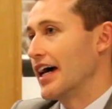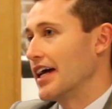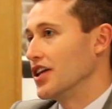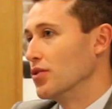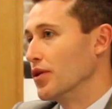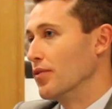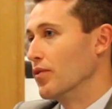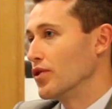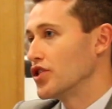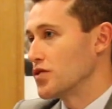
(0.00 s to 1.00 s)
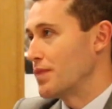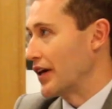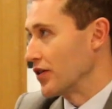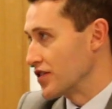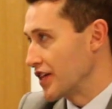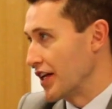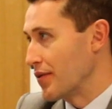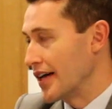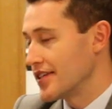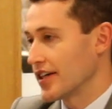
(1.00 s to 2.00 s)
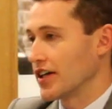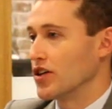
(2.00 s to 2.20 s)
day and you were just betting on Sydney racing